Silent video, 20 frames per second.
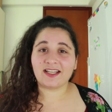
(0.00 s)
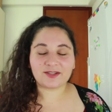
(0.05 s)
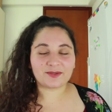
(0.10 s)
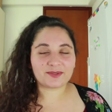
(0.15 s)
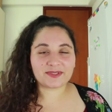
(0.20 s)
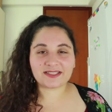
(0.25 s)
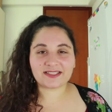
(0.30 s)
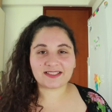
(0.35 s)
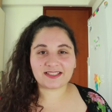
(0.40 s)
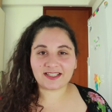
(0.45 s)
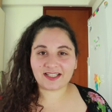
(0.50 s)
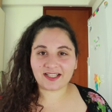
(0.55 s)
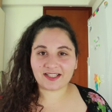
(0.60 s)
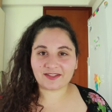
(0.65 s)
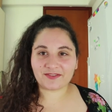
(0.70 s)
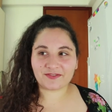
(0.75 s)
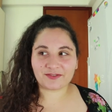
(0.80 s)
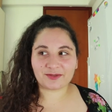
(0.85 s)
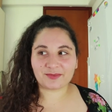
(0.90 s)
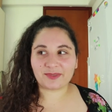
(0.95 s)
There wasn't a lot
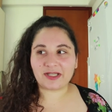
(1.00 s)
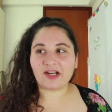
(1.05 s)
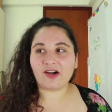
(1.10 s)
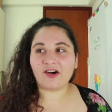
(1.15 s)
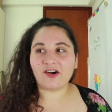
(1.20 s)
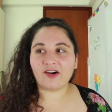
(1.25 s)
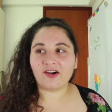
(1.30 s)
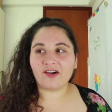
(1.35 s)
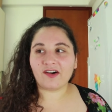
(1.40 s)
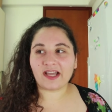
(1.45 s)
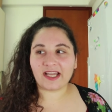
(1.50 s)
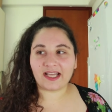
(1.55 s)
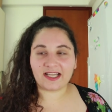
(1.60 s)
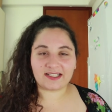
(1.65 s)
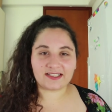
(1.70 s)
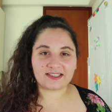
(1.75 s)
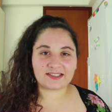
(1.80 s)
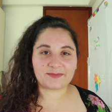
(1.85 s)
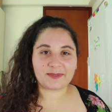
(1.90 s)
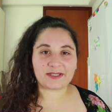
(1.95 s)
of room at all
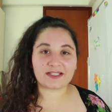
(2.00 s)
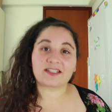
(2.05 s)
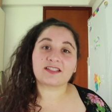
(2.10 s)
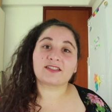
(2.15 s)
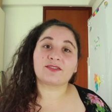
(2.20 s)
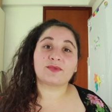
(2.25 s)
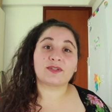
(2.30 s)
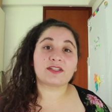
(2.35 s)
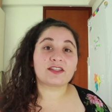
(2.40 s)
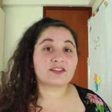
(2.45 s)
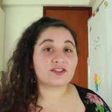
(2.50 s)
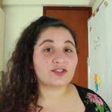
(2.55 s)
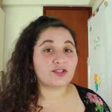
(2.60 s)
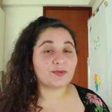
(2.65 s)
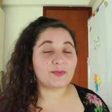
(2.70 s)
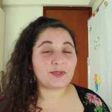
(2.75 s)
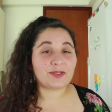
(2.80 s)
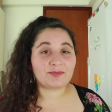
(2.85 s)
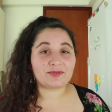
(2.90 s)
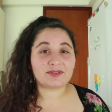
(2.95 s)
and especially with
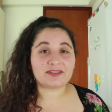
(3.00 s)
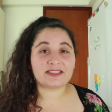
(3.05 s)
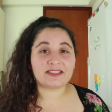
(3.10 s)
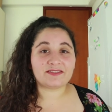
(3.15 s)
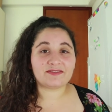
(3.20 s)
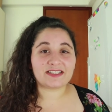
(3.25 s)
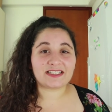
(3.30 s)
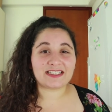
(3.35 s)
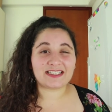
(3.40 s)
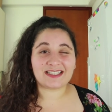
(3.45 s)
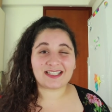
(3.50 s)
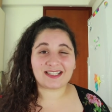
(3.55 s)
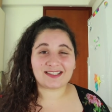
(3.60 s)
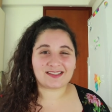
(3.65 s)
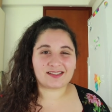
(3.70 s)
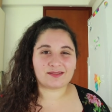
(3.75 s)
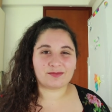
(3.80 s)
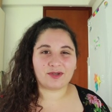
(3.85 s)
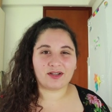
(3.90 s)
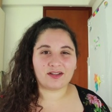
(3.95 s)
two people living in that
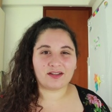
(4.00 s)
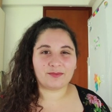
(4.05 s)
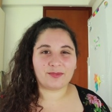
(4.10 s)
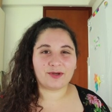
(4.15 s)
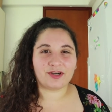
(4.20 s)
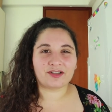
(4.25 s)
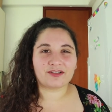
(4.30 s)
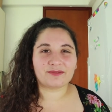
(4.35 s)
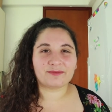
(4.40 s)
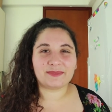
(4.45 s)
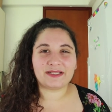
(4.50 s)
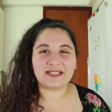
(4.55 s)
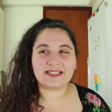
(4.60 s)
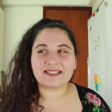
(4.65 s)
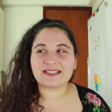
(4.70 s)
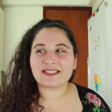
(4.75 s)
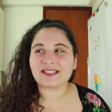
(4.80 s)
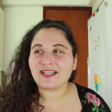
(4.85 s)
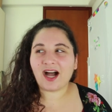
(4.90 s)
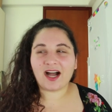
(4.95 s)
small
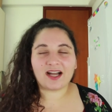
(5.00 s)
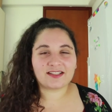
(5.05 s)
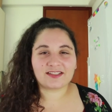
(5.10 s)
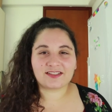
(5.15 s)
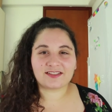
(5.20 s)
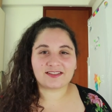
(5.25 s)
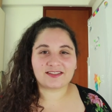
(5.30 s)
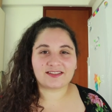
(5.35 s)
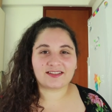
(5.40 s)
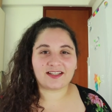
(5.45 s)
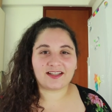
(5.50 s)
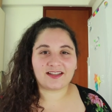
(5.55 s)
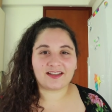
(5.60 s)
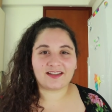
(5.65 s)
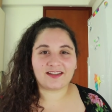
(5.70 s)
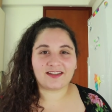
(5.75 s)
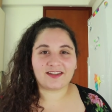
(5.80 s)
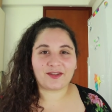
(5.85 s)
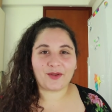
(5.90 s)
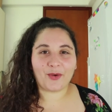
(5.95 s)
apartment, I just
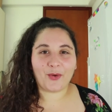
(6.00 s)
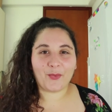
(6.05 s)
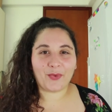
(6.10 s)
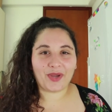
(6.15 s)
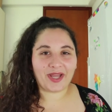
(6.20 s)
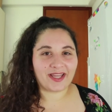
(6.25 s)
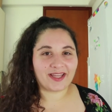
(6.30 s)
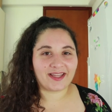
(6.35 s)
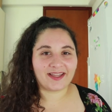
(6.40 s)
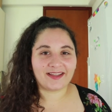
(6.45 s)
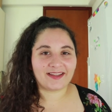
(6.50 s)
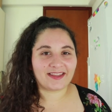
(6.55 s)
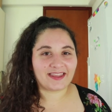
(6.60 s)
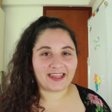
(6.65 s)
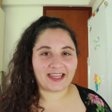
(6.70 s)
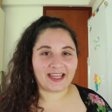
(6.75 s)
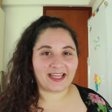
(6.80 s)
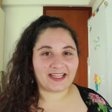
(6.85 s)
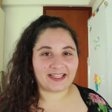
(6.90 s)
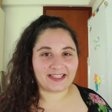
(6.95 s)
said no way.
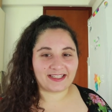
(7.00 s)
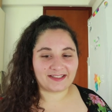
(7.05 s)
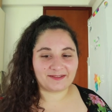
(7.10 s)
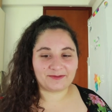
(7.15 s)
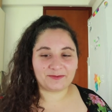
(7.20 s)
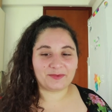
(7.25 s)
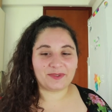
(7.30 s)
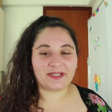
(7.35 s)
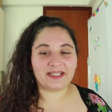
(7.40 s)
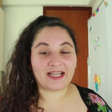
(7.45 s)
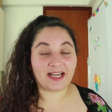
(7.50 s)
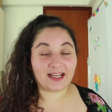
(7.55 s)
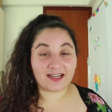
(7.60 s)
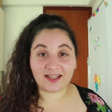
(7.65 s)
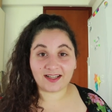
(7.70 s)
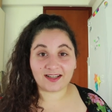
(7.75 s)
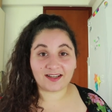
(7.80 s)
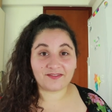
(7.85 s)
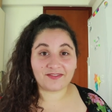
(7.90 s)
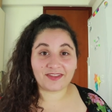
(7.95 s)
Like we got
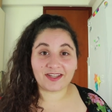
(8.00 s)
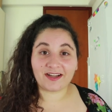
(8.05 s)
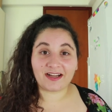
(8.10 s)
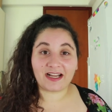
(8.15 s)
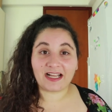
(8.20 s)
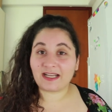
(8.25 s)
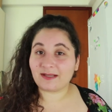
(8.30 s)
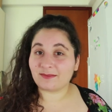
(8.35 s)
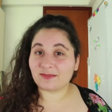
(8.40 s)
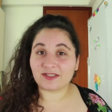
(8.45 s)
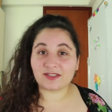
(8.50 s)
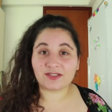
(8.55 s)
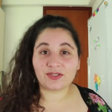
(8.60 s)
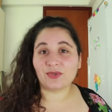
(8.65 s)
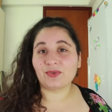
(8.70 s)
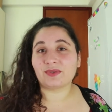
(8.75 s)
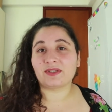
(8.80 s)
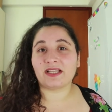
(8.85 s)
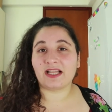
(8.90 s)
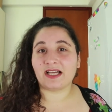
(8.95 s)
out of there and I'm
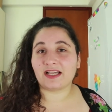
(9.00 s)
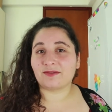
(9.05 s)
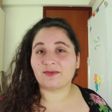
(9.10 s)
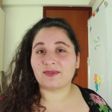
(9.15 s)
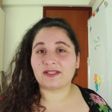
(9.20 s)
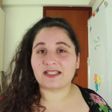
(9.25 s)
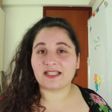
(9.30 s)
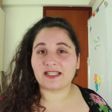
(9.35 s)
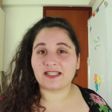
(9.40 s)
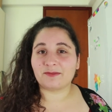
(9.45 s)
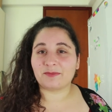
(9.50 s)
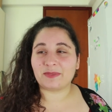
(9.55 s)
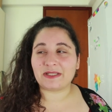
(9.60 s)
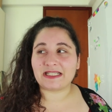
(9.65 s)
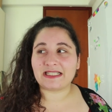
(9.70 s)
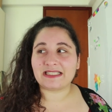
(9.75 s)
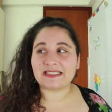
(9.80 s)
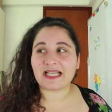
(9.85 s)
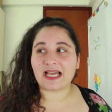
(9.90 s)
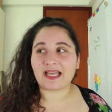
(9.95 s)
so glad we did
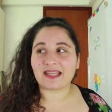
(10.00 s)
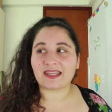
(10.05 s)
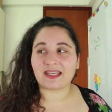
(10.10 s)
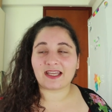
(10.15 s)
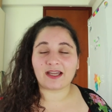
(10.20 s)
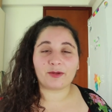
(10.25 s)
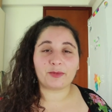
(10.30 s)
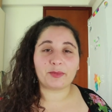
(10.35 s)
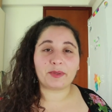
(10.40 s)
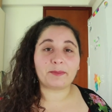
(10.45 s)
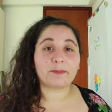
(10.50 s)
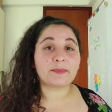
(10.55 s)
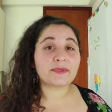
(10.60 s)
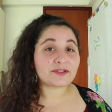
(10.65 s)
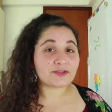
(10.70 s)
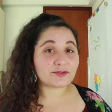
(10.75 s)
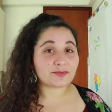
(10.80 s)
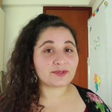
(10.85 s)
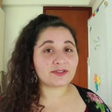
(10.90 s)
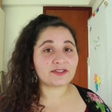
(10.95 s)
because I think I would be
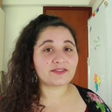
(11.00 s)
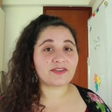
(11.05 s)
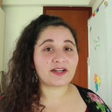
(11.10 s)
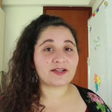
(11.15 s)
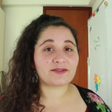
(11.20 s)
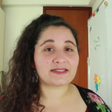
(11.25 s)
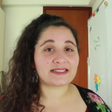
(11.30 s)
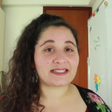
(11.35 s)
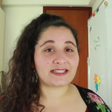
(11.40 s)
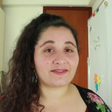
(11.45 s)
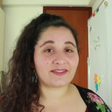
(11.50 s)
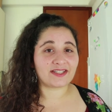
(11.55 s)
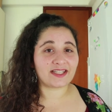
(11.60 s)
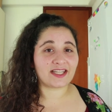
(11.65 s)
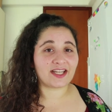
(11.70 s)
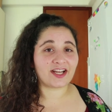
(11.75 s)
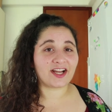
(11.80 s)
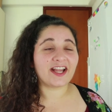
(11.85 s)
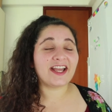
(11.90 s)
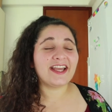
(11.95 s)
miserable if I was living
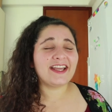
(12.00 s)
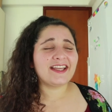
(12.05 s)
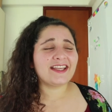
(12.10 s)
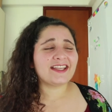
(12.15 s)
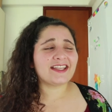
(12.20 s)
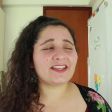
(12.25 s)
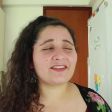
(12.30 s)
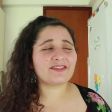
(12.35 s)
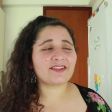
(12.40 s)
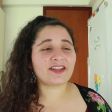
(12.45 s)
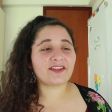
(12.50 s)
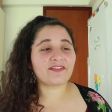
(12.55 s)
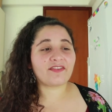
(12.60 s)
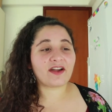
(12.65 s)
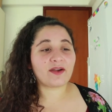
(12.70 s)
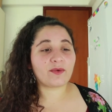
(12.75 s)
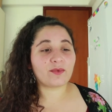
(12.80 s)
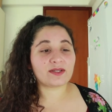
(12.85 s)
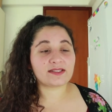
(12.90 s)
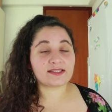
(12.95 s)
there, even if
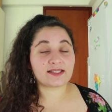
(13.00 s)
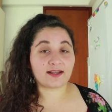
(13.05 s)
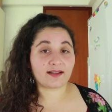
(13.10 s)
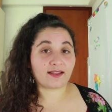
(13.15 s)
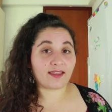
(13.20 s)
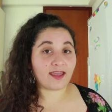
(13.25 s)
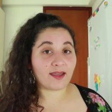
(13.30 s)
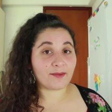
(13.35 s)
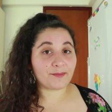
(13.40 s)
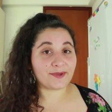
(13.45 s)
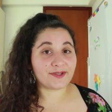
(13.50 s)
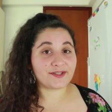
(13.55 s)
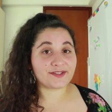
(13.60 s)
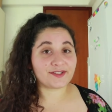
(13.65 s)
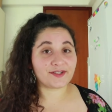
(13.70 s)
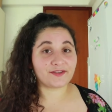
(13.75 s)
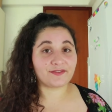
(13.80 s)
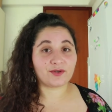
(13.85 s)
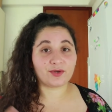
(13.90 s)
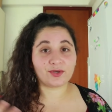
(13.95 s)
I was on campus,
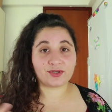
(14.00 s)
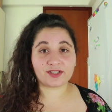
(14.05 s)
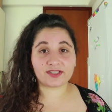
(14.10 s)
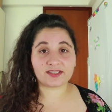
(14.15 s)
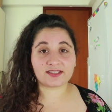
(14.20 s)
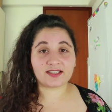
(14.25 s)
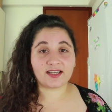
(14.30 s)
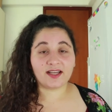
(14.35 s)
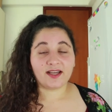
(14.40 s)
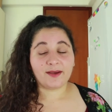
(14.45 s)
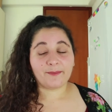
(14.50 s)
of course,